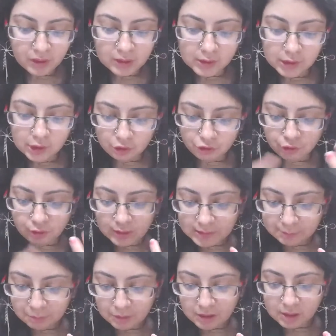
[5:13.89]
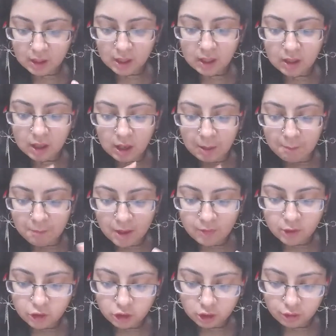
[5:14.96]
So trees printing,
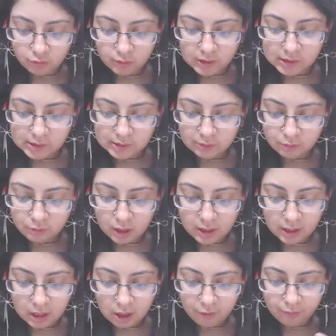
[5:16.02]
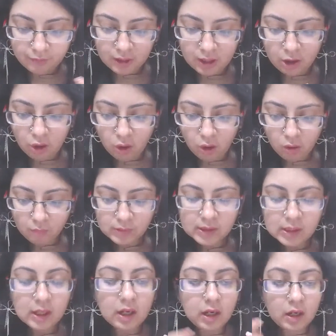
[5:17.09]
married children running out of their homes.